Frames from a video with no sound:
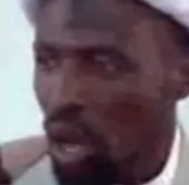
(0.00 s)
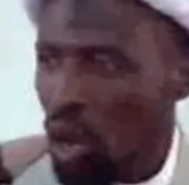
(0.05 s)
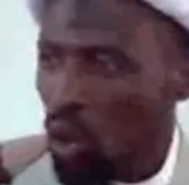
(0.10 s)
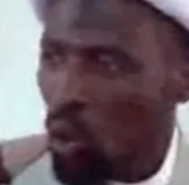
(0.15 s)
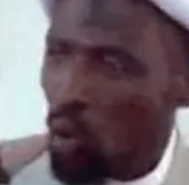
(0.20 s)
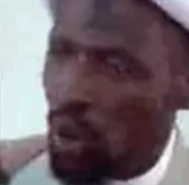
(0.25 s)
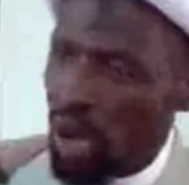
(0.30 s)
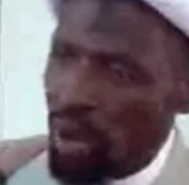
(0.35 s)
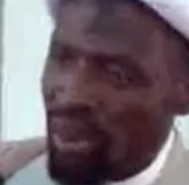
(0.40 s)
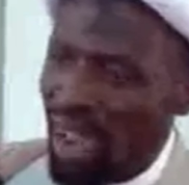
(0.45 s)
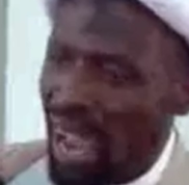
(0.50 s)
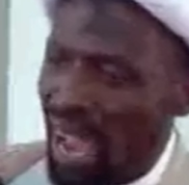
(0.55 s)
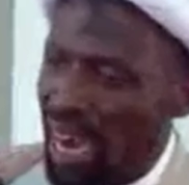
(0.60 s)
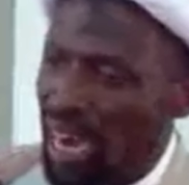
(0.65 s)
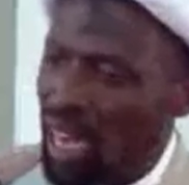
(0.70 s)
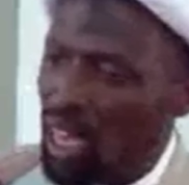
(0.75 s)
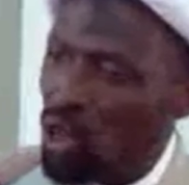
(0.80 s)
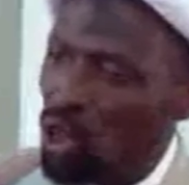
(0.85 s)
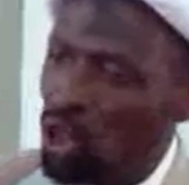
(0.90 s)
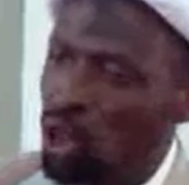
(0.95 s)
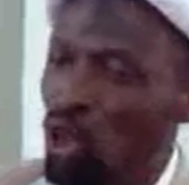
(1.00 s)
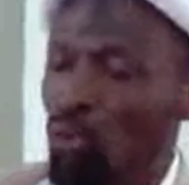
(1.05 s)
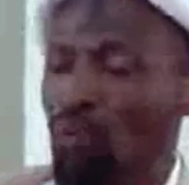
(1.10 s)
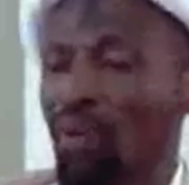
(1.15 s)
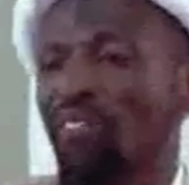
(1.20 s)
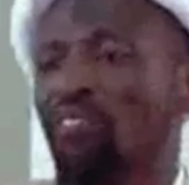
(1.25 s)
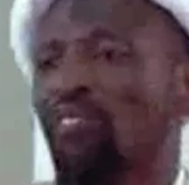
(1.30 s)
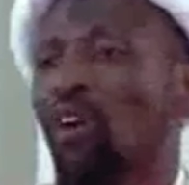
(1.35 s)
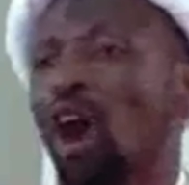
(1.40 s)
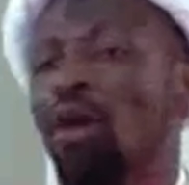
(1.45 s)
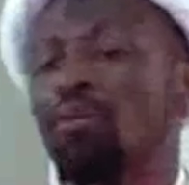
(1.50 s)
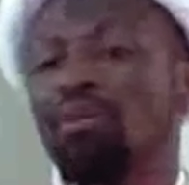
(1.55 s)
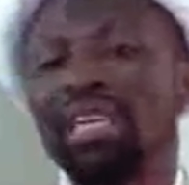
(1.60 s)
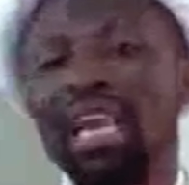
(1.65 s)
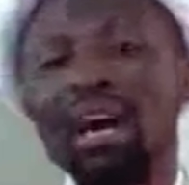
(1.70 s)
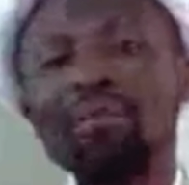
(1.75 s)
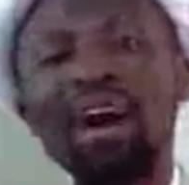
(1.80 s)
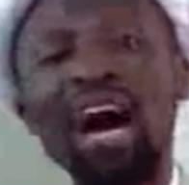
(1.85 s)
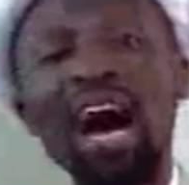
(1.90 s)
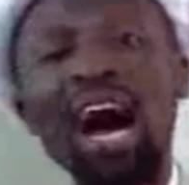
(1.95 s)
Women used to perform
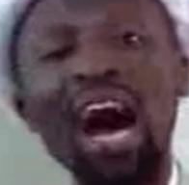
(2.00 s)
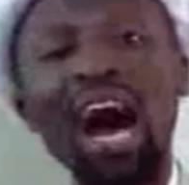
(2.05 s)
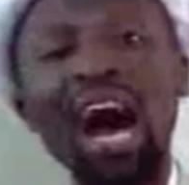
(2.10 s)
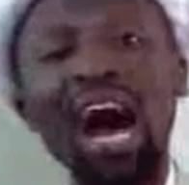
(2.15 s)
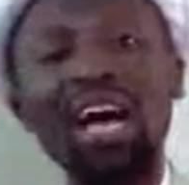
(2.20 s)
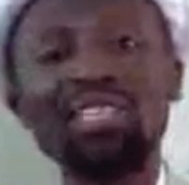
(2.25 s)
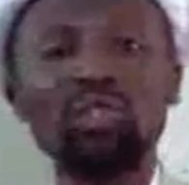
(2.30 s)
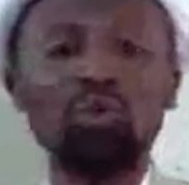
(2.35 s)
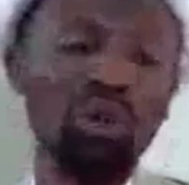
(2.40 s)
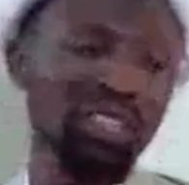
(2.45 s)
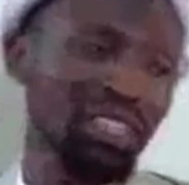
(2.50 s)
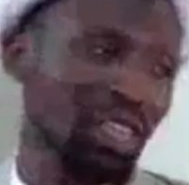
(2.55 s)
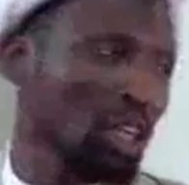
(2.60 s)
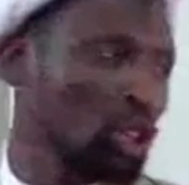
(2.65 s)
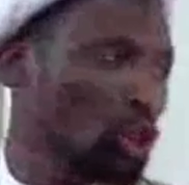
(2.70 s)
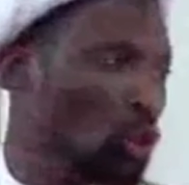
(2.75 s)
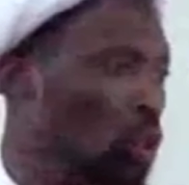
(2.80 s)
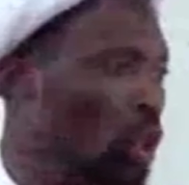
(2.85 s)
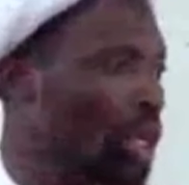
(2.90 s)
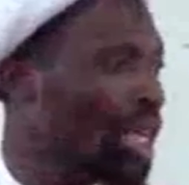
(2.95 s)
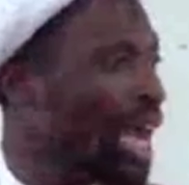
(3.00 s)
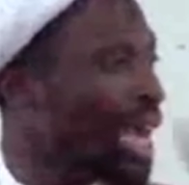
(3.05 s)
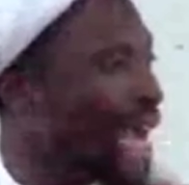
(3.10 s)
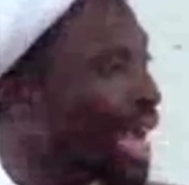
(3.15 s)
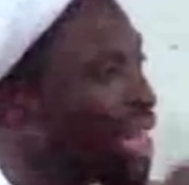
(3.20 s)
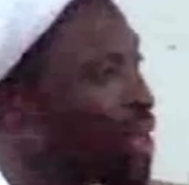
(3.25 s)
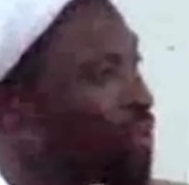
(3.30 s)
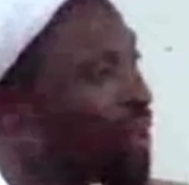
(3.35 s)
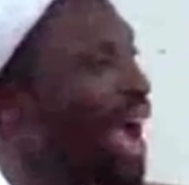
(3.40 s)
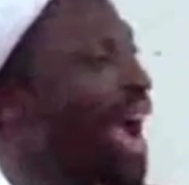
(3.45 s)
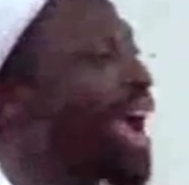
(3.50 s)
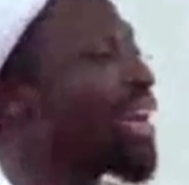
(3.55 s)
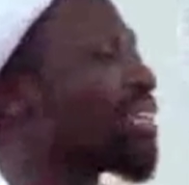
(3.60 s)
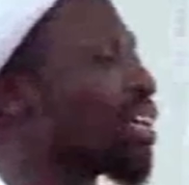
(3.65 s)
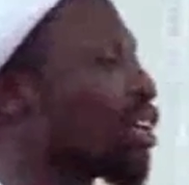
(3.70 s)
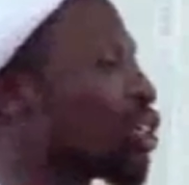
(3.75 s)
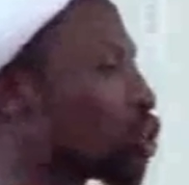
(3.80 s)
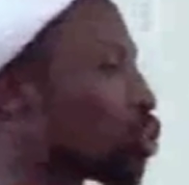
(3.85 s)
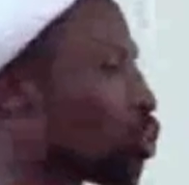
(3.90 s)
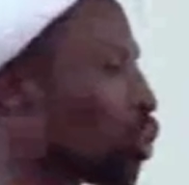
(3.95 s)
namaz with Rasulullah, yani behind
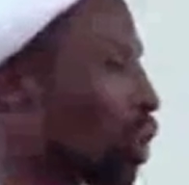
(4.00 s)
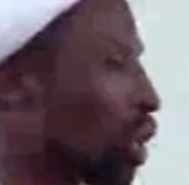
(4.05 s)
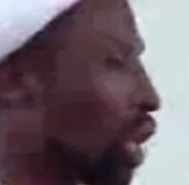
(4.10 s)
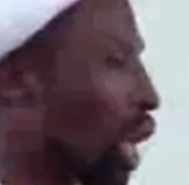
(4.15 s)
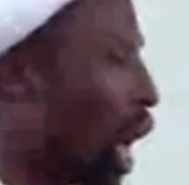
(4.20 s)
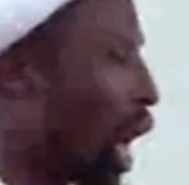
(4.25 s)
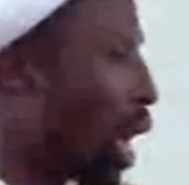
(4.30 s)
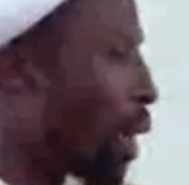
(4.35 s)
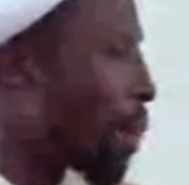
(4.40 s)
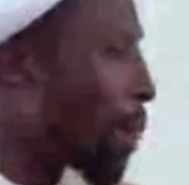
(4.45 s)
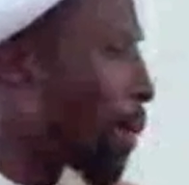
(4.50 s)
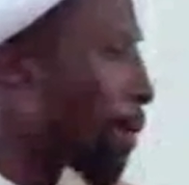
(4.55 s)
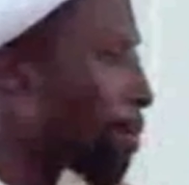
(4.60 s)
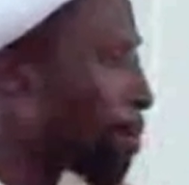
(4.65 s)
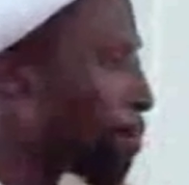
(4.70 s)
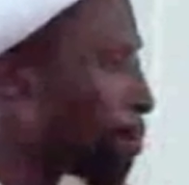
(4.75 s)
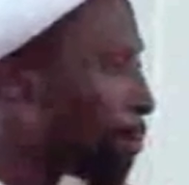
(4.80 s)
Rasulullah.